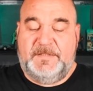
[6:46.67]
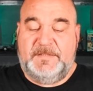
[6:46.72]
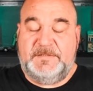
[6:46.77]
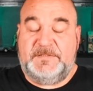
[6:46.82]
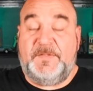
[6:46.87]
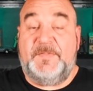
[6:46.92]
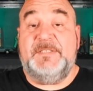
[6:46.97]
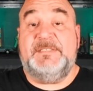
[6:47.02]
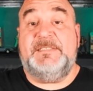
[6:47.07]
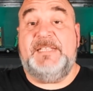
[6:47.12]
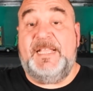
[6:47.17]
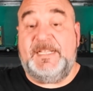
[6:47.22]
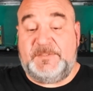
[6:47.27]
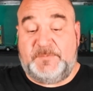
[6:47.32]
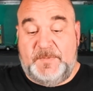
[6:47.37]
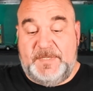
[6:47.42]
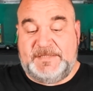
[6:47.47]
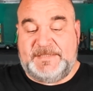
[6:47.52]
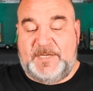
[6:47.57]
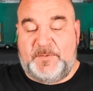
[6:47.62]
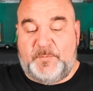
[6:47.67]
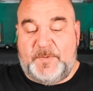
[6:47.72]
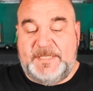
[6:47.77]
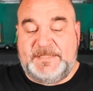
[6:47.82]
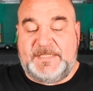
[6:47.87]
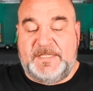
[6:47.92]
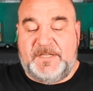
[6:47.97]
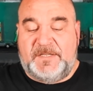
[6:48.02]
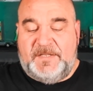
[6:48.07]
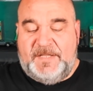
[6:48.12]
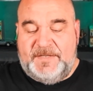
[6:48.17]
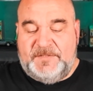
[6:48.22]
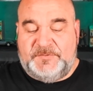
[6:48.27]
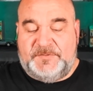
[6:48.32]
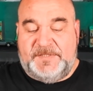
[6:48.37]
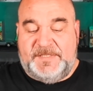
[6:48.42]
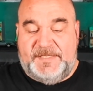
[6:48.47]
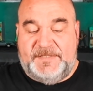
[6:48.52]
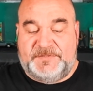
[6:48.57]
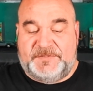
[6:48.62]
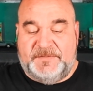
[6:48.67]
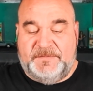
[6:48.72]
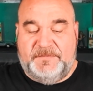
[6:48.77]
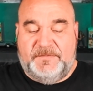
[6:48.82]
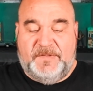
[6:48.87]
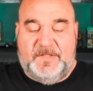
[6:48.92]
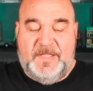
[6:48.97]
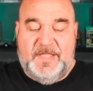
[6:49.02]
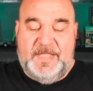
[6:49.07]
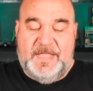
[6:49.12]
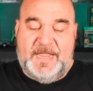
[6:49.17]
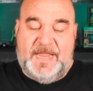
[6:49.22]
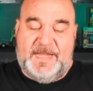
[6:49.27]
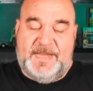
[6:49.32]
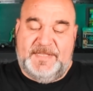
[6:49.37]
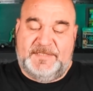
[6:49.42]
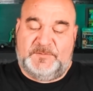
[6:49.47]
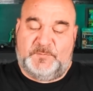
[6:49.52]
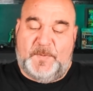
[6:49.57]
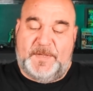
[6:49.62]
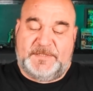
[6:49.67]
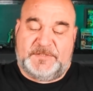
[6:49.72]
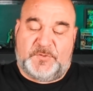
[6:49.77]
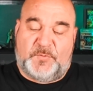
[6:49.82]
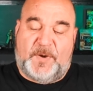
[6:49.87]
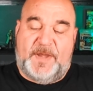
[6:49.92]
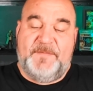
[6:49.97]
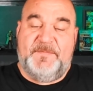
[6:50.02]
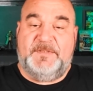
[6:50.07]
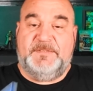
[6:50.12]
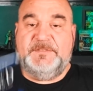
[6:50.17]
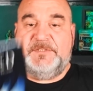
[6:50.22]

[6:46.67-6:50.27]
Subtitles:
So this next one is a recent collector's edition, and it is Wes Craven's